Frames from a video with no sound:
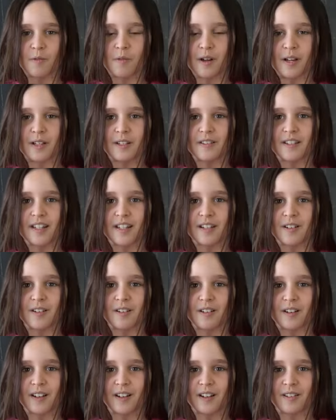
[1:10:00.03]
When you eat
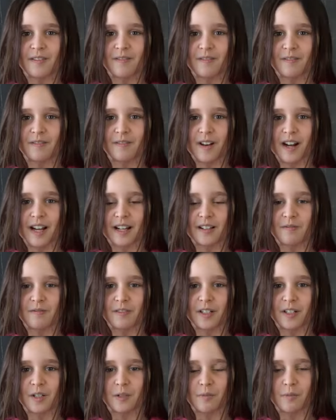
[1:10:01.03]
corn, why
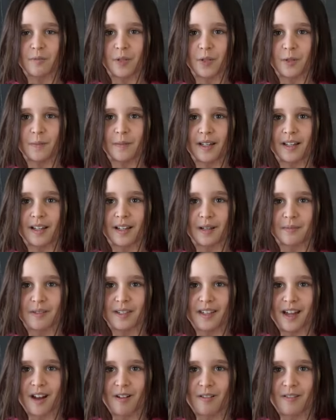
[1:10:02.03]
when you poop it
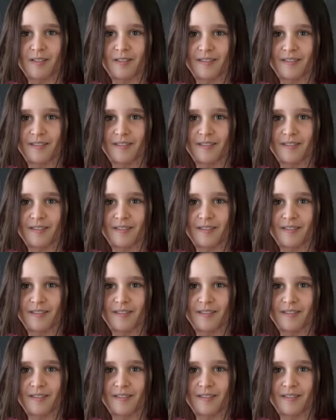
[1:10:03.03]
comes out?